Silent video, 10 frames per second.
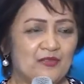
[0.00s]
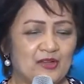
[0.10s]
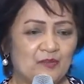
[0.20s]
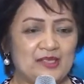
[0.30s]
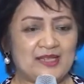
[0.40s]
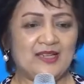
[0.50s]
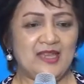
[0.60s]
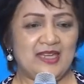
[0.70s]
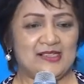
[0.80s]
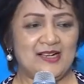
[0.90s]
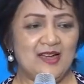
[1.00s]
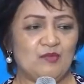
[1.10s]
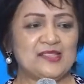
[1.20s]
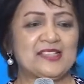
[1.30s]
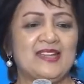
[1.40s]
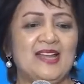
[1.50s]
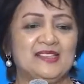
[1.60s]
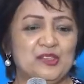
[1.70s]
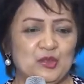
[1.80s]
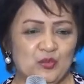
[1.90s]
for more than a year. What's
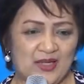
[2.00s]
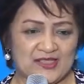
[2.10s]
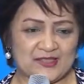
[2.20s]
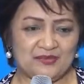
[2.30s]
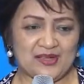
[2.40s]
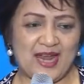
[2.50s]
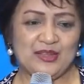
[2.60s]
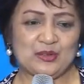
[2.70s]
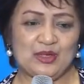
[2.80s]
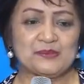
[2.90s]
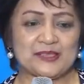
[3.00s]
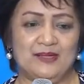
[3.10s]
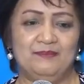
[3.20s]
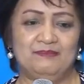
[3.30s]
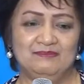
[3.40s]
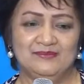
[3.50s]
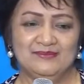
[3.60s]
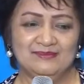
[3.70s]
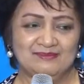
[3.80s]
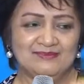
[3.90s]
another 2 weeks of trying to observe
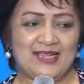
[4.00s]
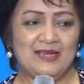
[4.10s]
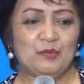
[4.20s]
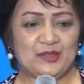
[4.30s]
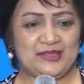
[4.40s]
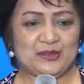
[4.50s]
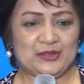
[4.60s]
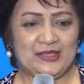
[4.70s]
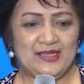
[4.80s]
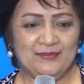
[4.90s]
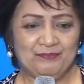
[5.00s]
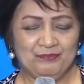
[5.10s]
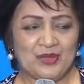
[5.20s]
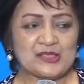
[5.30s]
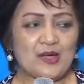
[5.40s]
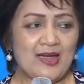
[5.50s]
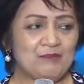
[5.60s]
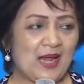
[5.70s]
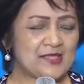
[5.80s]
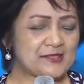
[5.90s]
and monitor? So I
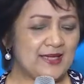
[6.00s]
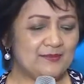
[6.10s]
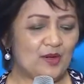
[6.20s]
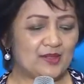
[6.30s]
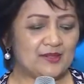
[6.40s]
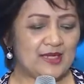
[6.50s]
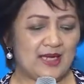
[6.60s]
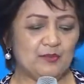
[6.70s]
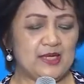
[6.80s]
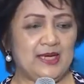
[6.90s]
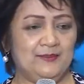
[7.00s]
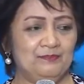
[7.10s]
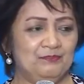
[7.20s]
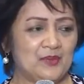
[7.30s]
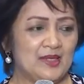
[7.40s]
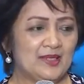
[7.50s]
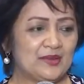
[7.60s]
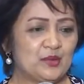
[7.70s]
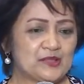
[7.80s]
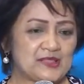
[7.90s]
placed him on Hemohim,
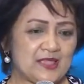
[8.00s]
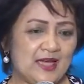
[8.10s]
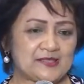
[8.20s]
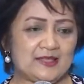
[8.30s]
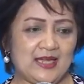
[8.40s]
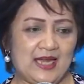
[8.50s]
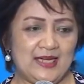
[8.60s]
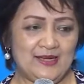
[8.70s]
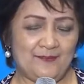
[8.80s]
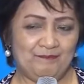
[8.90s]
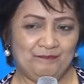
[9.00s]
2 sachets a day,